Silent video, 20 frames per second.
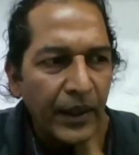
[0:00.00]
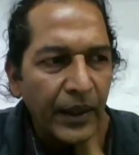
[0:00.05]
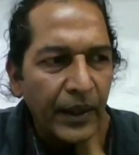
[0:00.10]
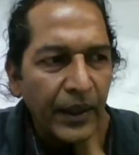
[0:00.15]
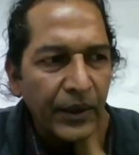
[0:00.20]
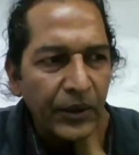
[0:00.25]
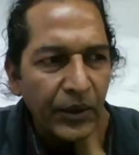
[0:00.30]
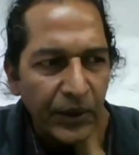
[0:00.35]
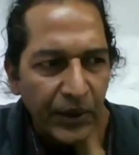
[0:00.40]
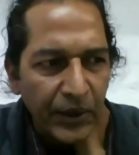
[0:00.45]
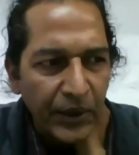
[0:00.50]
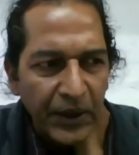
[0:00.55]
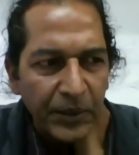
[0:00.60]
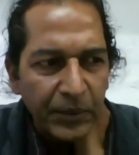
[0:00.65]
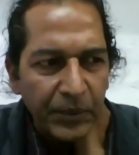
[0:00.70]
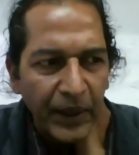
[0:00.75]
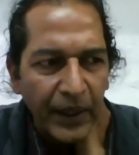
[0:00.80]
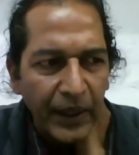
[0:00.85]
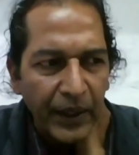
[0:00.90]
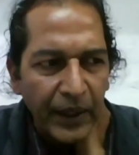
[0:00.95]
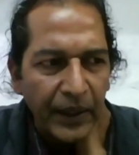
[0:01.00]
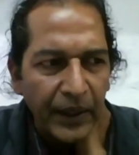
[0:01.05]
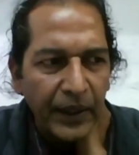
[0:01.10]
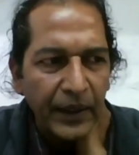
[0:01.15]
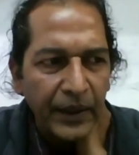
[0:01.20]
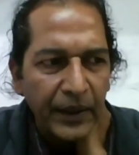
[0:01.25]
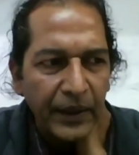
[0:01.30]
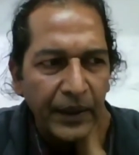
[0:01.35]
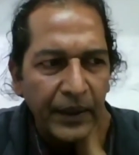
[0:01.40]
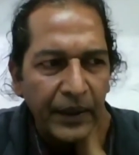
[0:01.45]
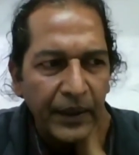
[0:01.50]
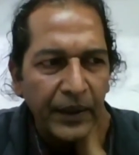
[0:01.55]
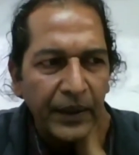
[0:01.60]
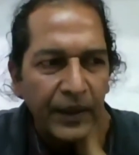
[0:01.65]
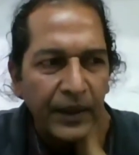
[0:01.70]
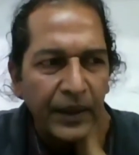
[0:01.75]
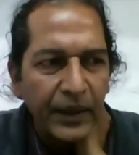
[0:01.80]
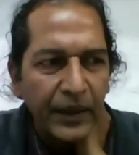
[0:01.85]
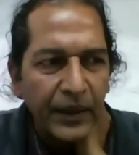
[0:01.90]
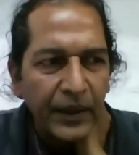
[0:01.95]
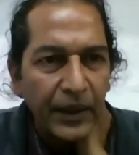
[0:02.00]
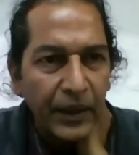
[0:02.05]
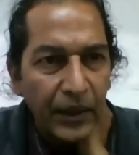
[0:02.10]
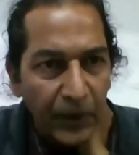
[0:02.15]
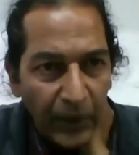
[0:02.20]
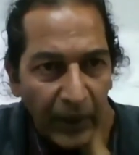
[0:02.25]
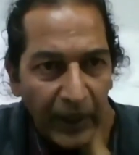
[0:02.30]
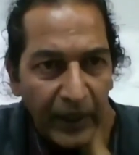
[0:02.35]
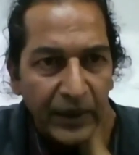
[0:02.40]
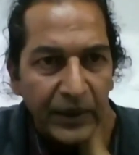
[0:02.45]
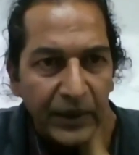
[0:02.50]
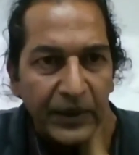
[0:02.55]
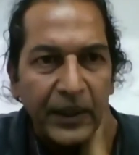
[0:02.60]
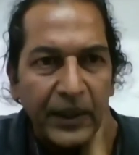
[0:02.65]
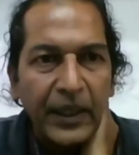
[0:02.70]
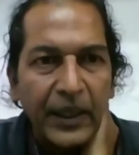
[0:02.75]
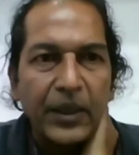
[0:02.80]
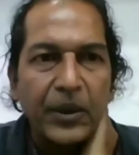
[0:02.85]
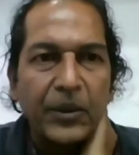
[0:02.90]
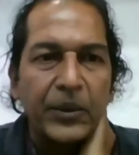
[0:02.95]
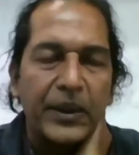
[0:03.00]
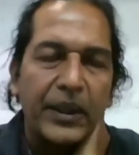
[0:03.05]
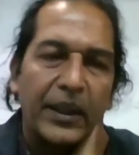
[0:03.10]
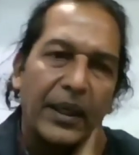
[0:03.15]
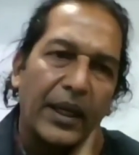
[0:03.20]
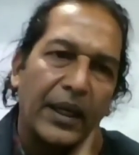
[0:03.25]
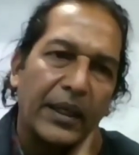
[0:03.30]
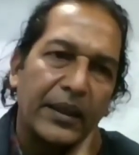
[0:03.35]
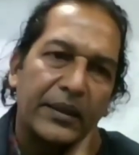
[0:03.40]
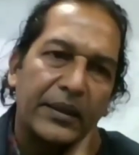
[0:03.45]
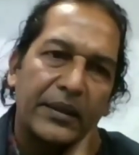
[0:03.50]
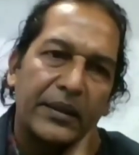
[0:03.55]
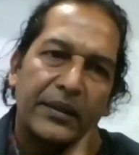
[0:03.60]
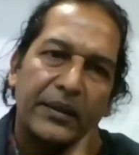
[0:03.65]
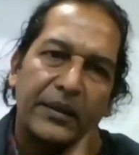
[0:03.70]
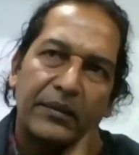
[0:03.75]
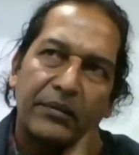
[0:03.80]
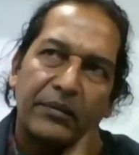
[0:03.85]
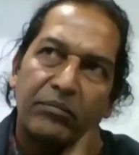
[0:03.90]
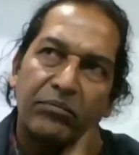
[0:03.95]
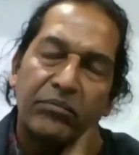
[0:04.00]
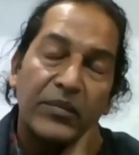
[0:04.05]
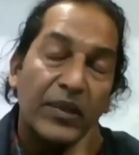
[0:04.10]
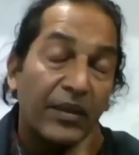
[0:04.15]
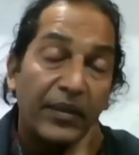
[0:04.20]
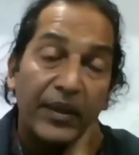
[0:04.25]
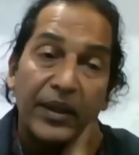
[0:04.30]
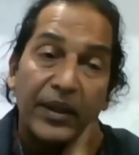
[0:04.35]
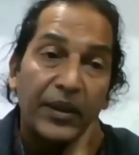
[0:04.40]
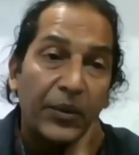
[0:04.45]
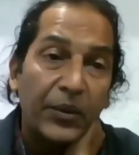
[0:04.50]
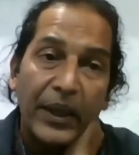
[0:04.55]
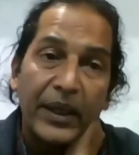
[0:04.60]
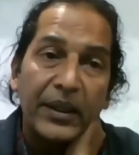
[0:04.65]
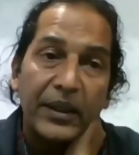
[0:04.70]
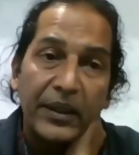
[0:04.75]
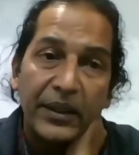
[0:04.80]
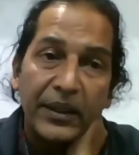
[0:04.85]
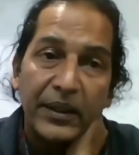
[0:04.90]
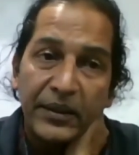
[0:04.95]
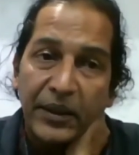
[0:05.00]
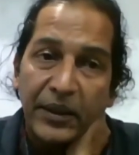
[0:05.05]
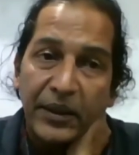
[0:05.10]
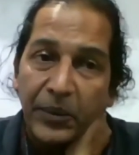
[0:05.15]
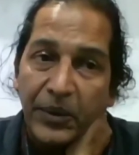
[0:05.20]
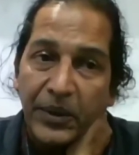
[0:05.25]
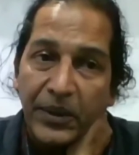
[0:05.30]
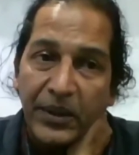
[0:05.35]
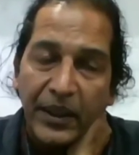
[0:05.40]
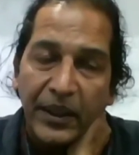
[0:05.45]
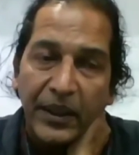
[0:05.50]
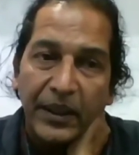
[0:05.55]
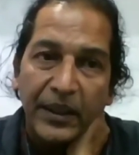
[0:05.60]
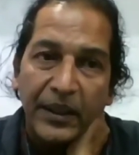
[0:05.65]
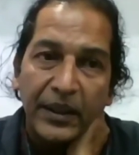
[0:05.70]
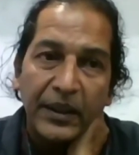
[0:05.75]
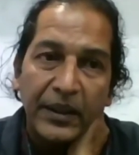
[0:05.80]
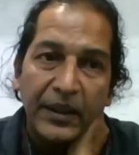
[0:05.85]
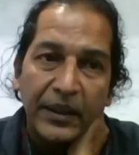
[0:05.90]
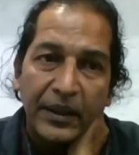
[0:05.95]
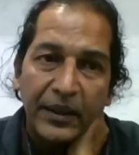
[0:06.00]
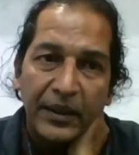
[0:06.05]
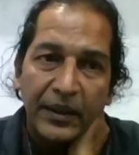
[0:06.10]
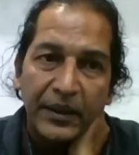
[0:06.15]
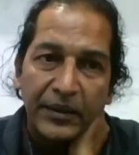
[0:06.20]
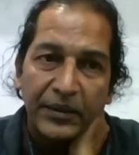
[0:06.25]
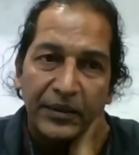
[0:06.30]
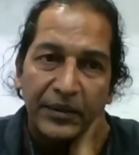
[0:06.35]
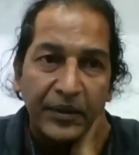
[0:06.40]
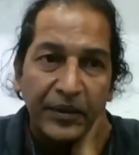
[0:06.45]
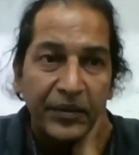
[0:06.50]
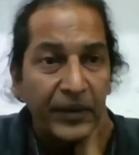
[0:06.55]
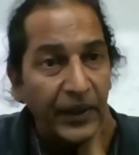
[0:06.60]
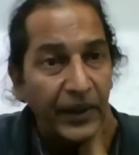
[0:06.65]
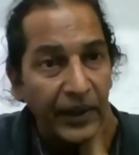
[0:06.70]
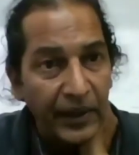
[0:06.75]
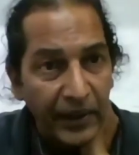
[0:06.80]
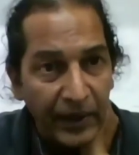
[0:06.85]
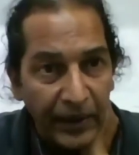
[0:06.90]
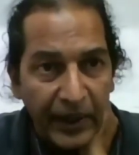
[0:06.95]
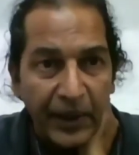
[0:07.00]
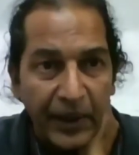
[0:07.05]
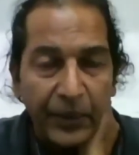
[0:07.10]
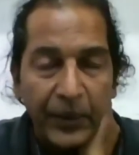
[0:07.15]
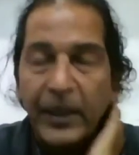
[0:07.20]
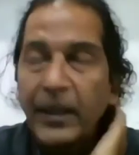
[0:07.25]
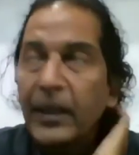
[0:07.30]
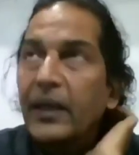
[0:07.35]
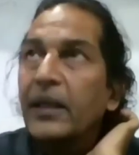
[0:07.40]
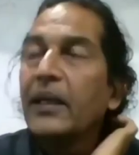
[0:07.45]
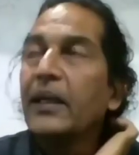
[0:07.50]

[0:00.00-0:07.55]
So this has been quite a struggle over the last even 20 years, I would say, 15 anyway.